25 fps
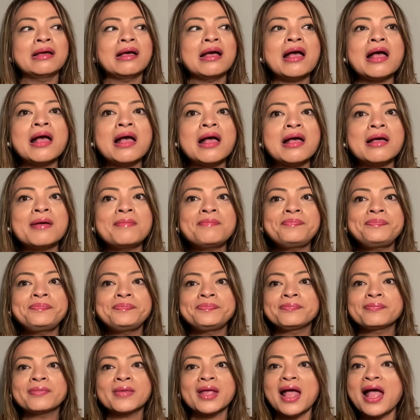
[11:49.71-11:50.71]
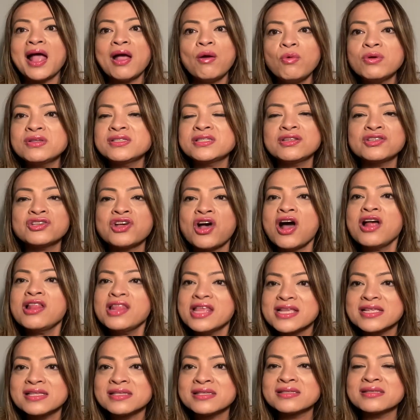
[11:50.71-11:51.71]
I was the
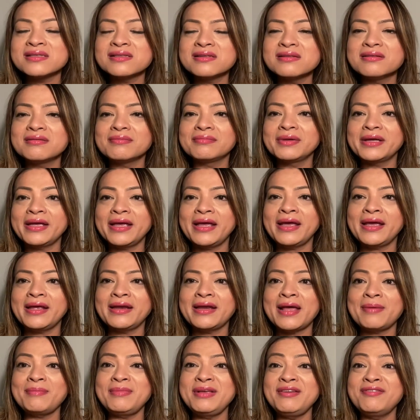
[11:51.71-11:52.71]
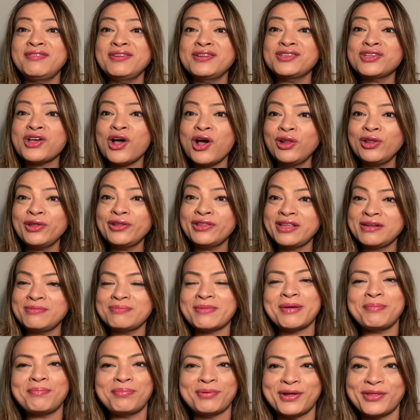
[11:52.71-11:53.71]
tallest, and I'm even taller than
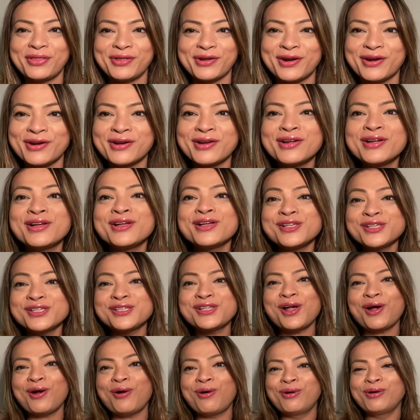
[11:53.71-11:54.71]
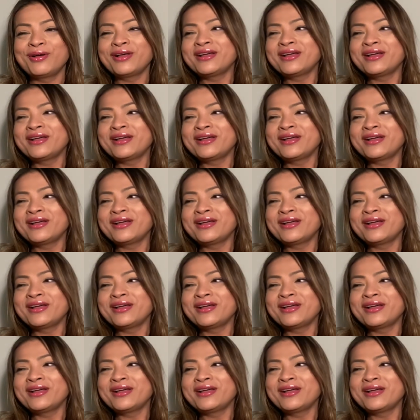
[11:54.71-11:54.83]
my brother. So,